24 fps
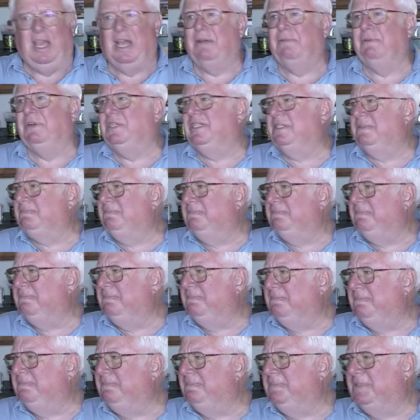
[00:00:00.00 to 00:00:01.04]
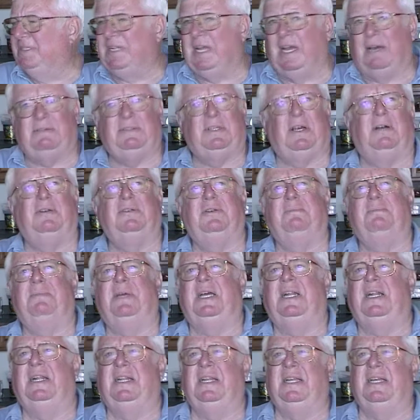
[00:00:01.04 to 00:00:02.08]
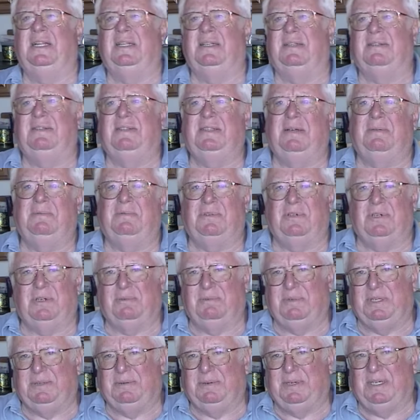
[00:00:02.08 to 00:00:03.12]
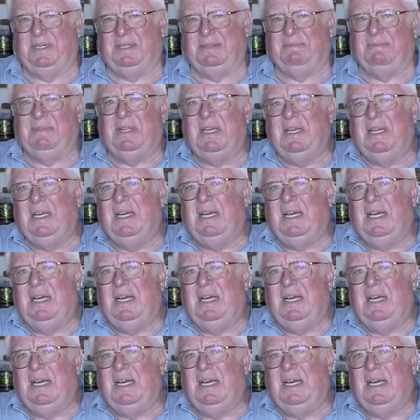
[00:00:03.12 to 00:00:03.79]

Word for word: the average staff sergeant made it in somewhere between